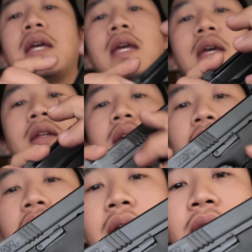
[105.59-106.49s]
and
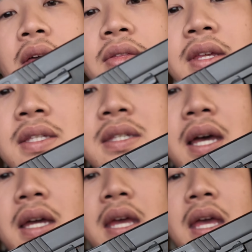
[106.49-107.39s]
on this
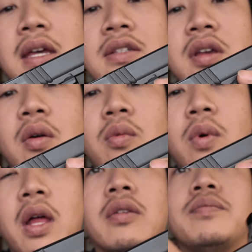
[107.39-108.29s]
side as
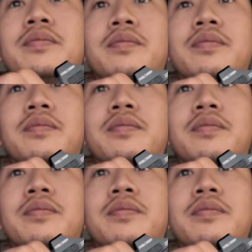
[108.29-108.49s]
well.